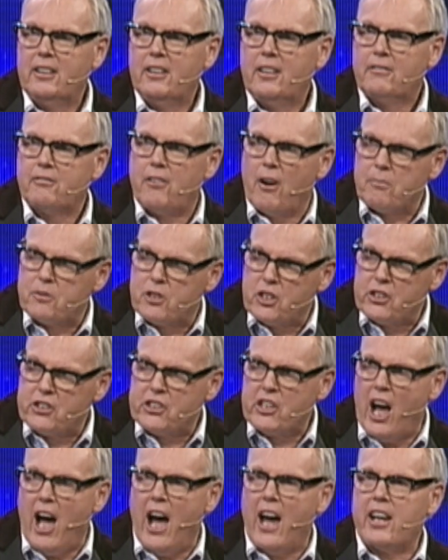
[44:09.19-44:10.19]
from
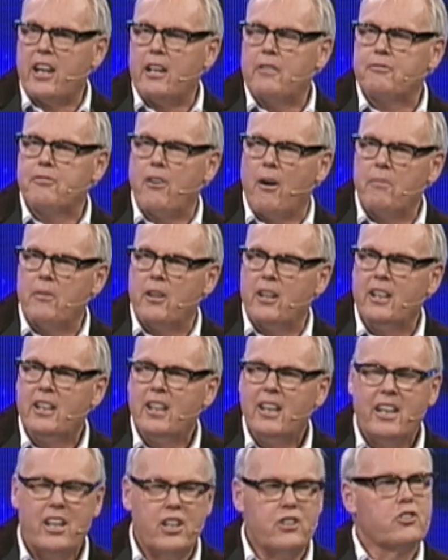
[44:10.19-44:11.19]
society and from the
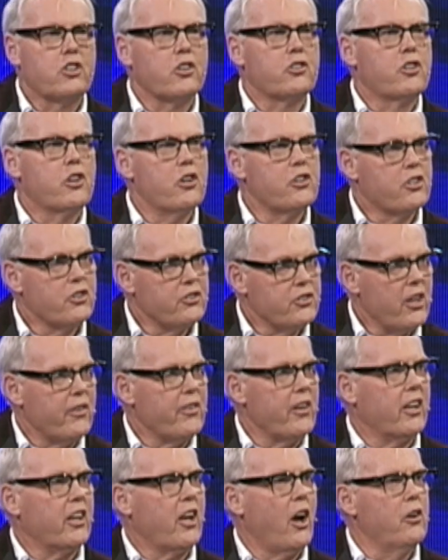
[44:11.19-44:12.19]
institutions that they
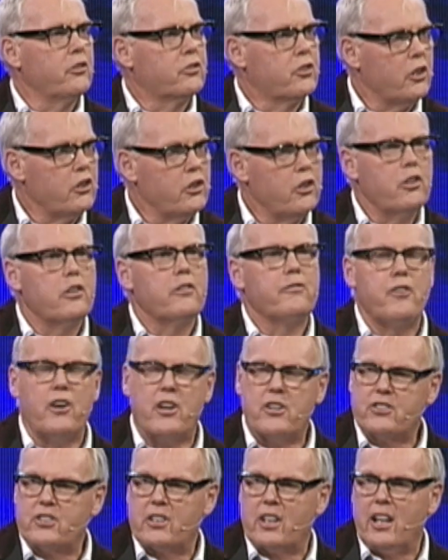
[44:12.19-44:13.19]
go to,
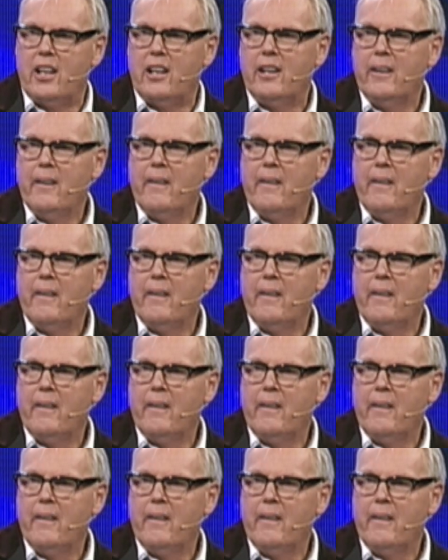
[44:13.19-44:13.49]
university,